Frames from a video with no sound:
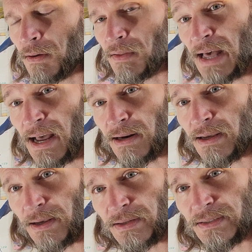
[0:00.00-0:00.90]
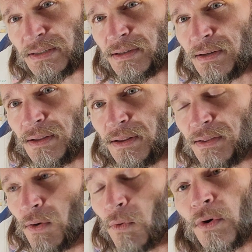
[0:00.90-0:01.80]
That is
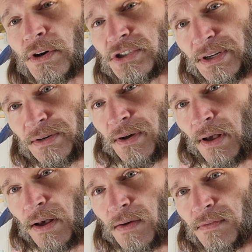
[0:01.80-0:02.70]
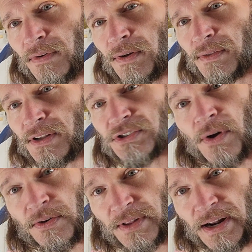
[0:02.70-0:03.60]
the origin of the
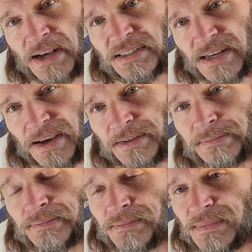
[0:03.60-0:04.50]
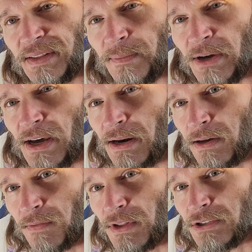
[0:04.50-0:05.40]
song that I sang at the
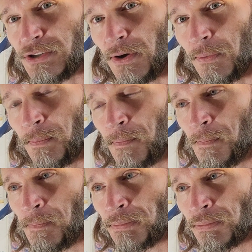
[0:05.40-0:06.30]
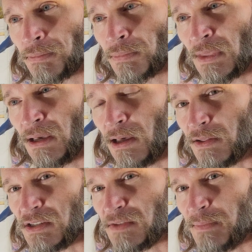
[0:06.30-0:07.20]
beginning of this show. And
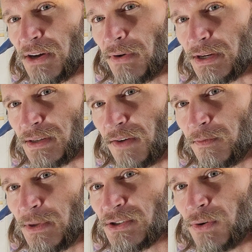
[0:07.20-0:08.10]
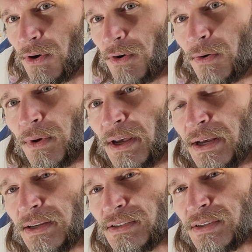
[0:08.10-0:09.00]
the spirit of Besouro
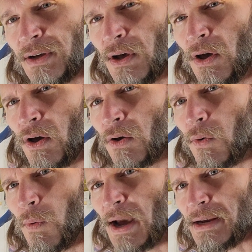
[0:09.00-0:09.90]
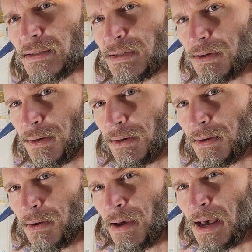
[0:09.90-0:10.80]
is quite
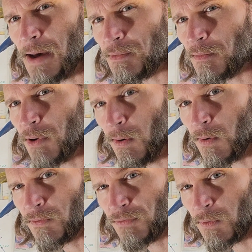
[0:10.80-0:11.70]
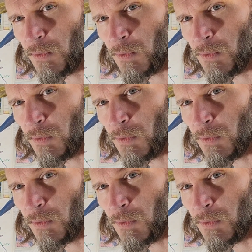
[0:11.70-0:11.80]
apropos for